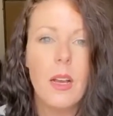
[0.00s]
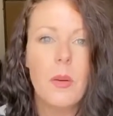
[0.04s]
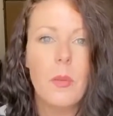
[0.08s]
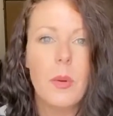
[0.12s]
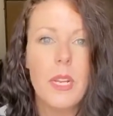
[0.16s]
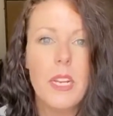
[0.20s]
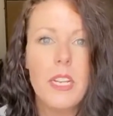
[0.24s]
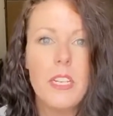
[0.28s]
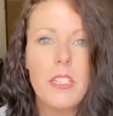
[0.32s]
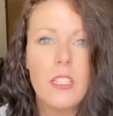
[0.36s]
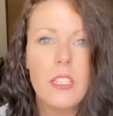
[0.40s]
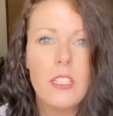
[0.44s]
I
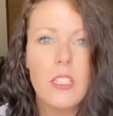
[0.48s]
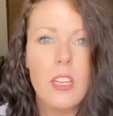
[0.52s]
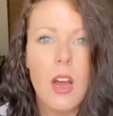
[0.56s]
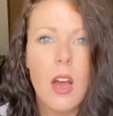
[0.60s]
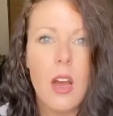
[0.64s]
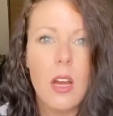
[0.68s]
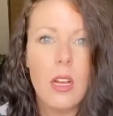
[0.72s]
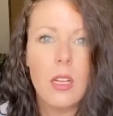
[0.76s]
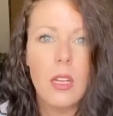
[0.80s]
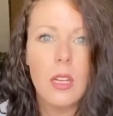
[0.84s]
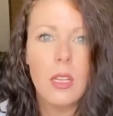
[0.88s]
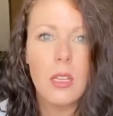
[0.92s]
wanted to
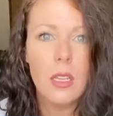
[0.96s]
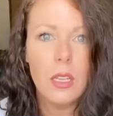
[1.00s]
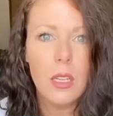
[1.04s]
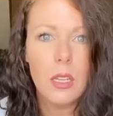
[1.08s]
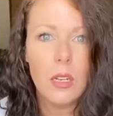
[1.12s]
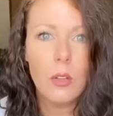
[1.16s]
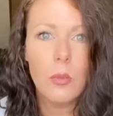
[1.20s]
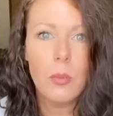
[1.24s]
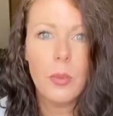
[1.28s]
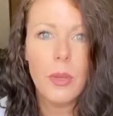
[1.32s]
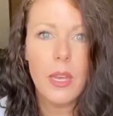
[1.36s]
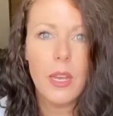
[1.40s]
talk a
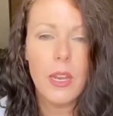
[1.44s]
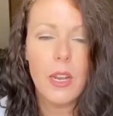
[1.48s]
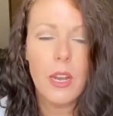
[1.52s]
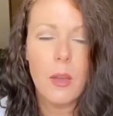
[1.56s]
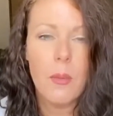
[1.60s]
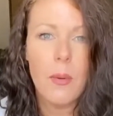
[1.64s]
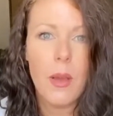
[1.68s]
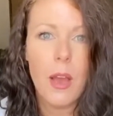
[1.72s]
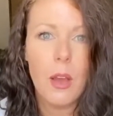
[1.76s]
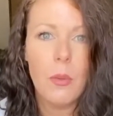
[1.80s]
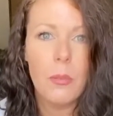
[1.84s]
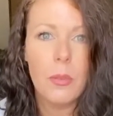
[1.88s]
little bit
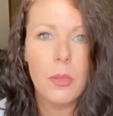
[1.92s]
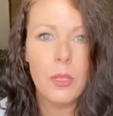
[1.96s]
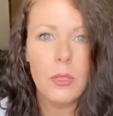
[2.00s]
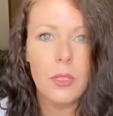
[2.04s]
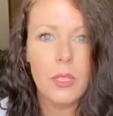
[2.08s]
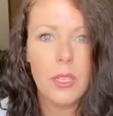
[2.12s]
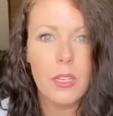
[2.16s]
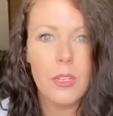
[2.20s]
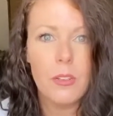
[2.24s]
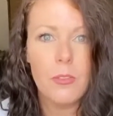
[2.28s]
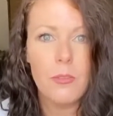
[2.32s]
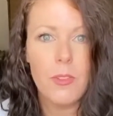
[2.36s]
about
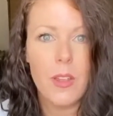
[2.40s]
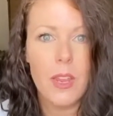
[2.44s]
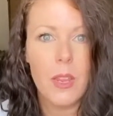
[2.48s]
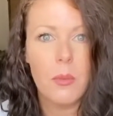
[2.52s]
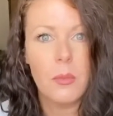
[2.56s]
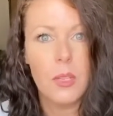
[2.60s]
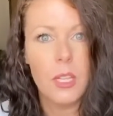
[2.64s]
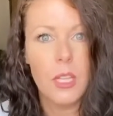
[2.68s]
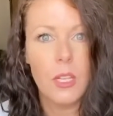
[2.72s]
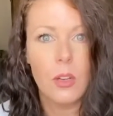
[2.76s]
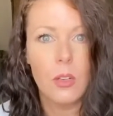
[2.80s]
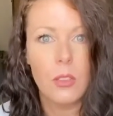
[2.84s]
building a
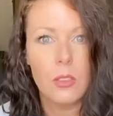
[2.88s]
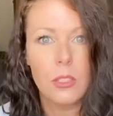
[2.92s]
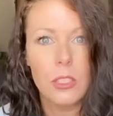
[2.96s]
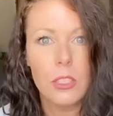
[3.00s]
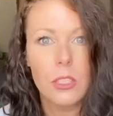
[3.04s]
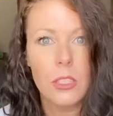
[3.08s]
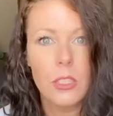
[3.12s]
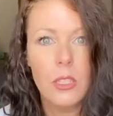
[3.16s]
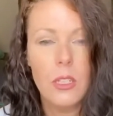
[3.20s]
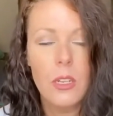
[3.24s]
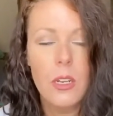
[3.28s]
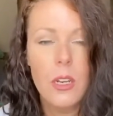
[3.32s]
family
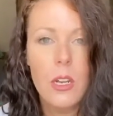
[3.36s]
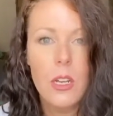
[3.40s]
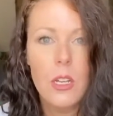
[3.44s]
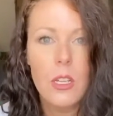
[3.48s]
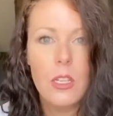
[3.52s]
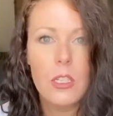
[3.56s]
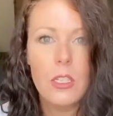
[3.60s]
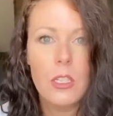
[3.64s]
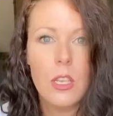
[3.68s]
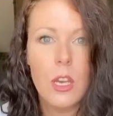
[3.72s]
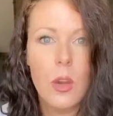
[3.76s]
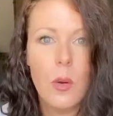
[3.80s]
culture.
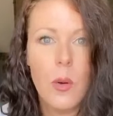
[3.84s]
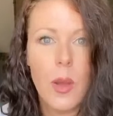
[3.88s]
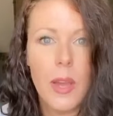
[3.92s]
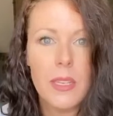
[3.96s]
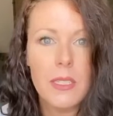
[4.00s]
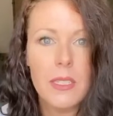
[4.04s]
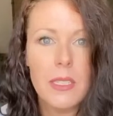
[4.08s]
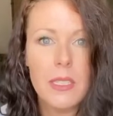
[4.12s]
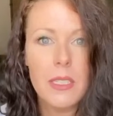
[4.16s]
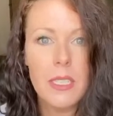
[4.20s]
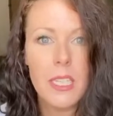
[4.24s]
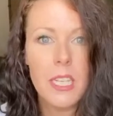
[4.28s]
So
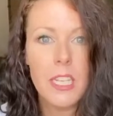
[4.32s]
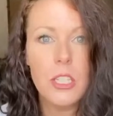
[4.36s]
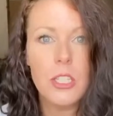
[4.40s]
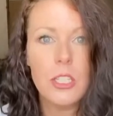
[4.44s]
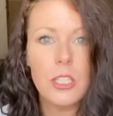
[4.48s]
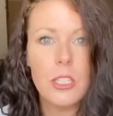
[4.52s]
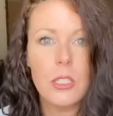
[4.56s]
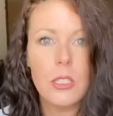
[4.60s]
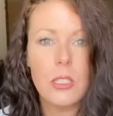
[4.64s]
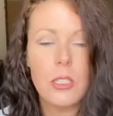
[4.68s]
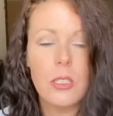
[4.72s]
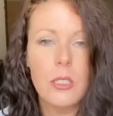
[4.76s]
as a
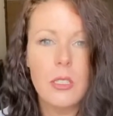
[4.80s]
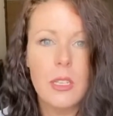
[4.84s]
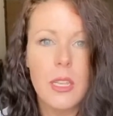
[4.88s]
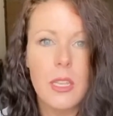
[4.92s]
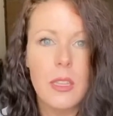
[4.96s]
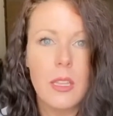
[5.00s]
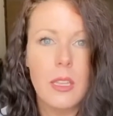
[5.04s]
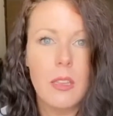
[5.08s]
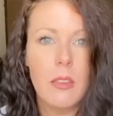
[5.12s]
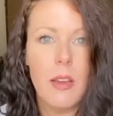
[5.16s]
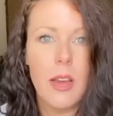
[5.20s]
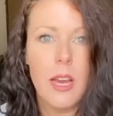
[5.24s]
teacher
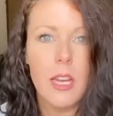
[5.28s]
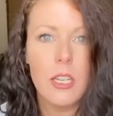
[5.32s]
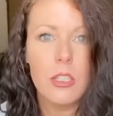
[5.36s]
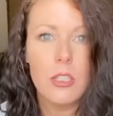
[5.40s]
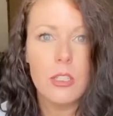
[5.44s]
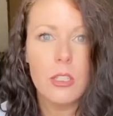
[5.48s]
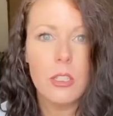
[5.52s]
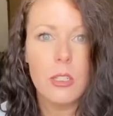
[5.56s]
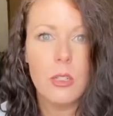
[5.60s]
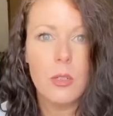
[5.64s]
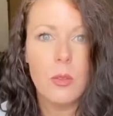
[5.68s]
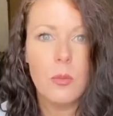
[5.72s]
in the
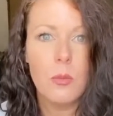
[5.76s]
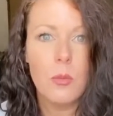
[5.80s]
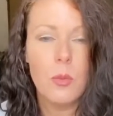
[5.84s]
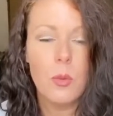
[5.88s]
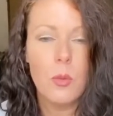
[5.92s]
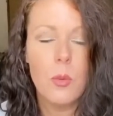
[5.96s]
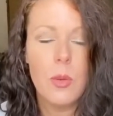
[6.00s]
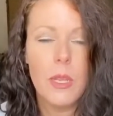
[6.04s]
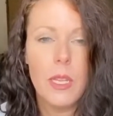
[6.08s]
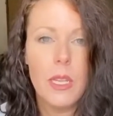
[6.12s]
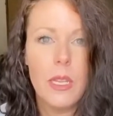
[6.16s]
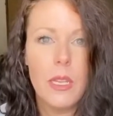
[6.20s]

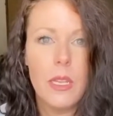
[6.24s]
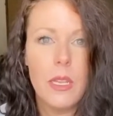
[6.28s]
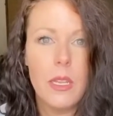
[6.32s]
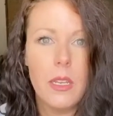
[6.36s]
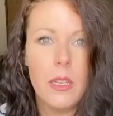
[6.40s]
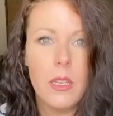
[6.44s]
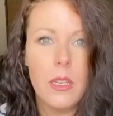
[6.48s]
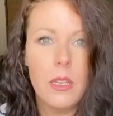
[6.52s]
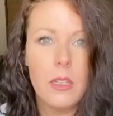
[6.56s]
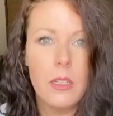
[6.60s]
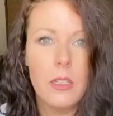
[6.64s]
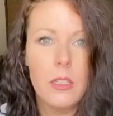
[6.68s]
classroom,
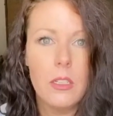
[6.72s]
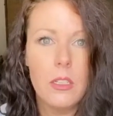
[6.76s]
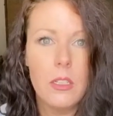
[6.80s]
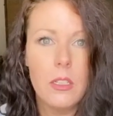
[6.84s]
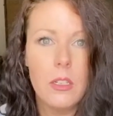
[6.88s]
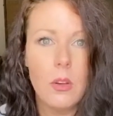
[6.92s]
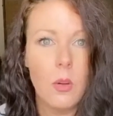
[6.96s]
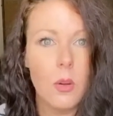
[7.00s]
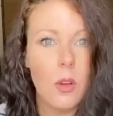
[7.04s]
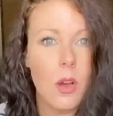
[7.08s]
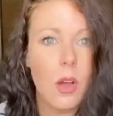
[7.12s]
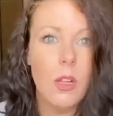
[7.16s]
we
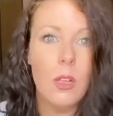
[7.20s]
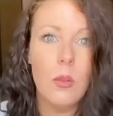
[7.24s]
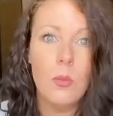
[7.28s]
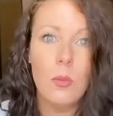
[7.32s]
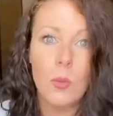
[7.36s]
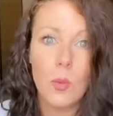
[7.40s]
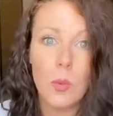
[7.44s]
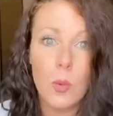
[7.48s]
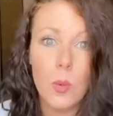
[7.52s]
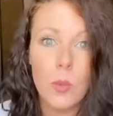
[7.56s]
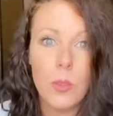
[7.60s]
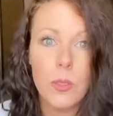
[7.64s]
don't call
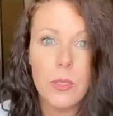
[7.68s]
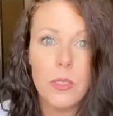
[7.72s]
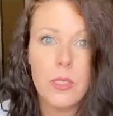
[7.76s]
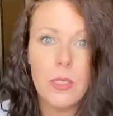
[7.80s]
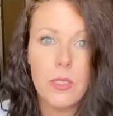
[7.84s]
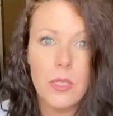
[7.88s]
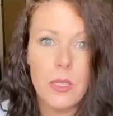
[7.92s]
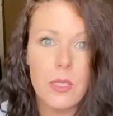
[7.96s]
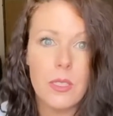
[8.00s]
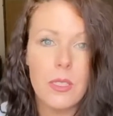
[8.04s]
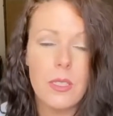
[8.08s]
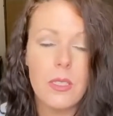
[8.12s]
them
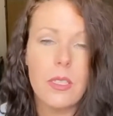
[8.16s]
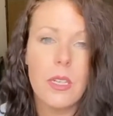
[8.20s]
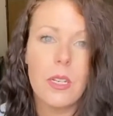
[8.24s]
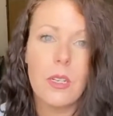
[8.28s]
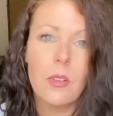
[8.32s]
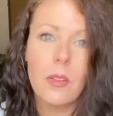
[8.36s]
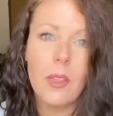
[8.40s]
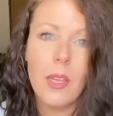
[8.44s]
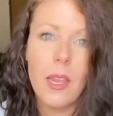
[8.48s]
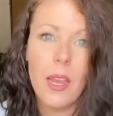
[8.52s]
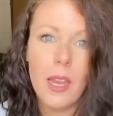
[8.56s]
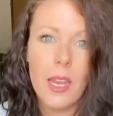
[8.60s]
rules
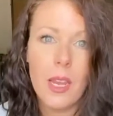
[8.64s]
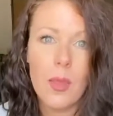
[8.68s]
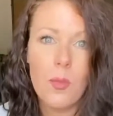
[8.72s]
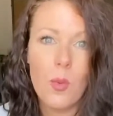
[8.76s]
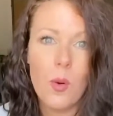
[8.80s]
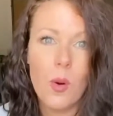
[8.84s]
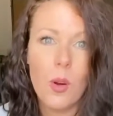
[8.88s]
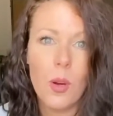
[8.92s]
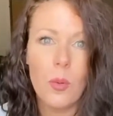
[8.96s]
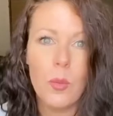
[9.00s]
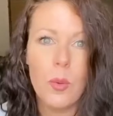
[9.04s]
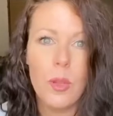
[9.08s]
necessarily
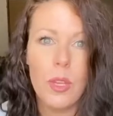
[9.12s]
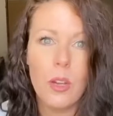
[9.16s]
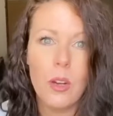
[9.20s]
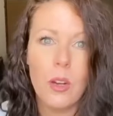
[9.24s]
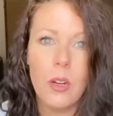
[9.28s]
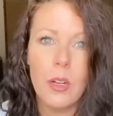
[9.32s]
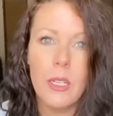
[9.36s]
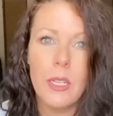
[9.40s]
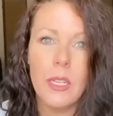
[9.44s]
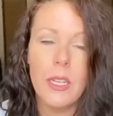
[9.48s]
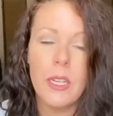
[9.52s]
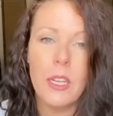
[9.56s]
anymore. We
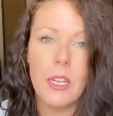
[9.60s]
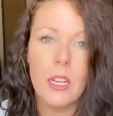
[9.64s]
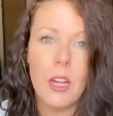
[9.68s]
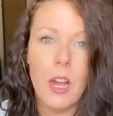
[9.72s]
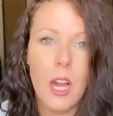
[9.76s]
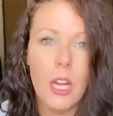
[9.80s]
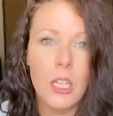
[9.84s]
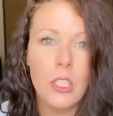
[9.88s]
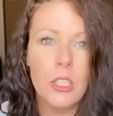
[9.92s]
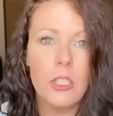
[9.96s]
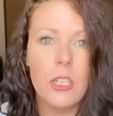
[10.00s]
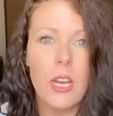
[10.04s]
call it a
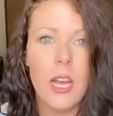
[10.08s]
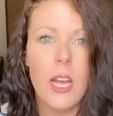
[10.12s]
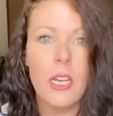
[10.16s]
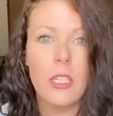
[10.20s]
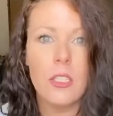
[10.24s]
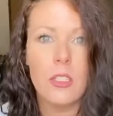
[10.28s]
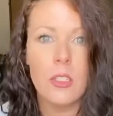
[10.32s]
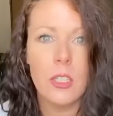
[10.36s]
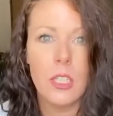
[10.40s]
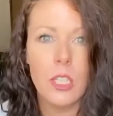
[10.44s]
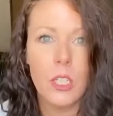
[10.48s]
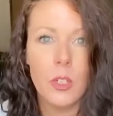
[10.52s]

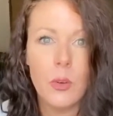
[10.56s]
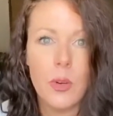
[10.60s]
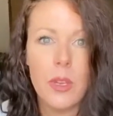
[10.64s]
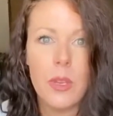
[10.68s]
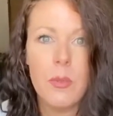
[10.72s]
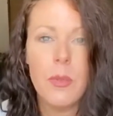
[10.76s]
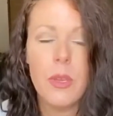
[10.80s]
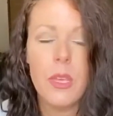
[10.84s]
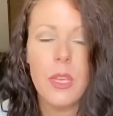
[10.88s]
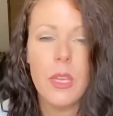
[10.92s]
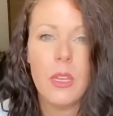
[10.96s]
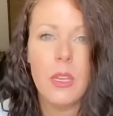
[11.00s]
contract or an
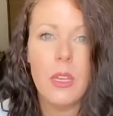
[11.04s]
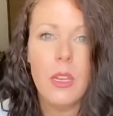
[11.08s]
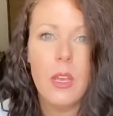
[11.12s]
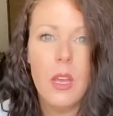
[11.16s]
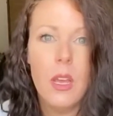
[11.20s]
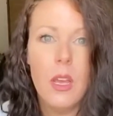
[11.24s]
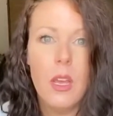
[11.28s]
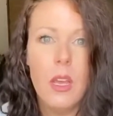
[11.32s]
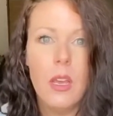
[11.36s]
agreement,